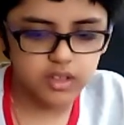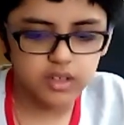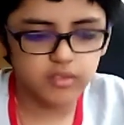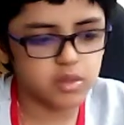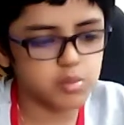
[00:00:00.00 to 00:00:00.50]

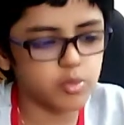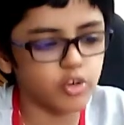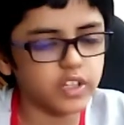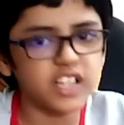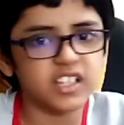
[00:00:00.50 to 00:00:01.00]

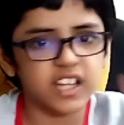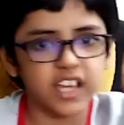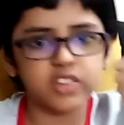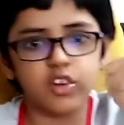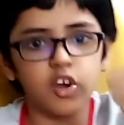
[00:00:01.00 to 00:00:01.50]
smoothie
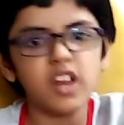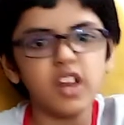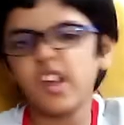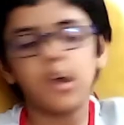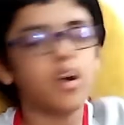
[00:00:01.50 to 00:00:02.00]
tastes good
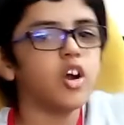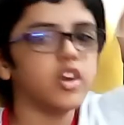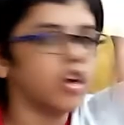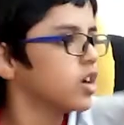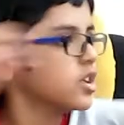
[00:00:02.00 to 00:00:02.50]
or
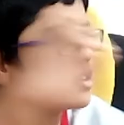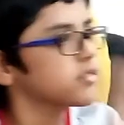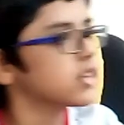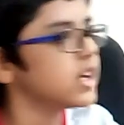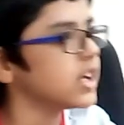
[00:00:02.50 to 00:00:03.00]
not.
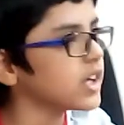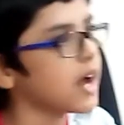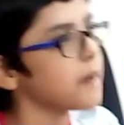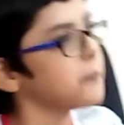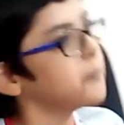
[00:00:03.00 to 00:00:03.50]
Grandma,
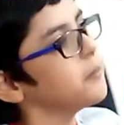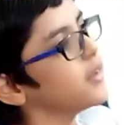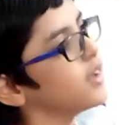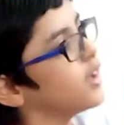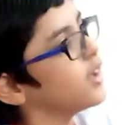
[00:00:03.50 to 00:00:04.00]
come,
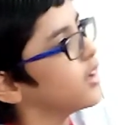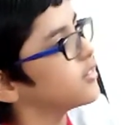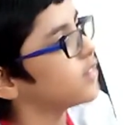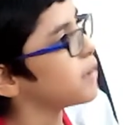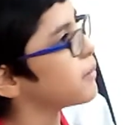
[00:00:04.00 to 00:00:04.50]

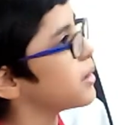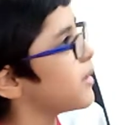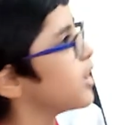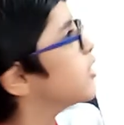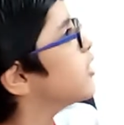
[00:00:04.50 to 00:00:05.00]
try my
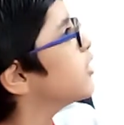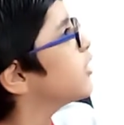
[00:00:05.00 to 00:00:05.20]
mango.